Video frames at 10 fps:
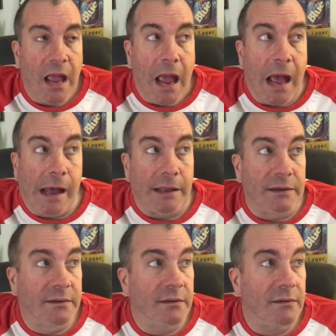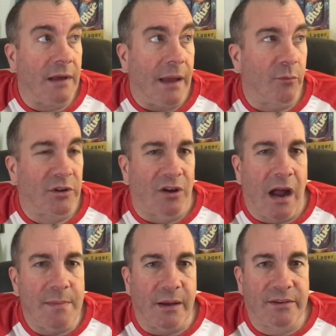And what
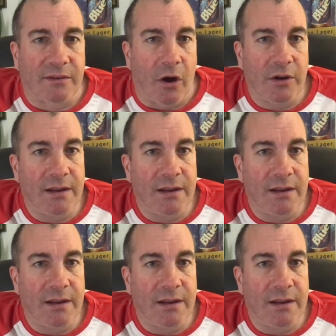time that started.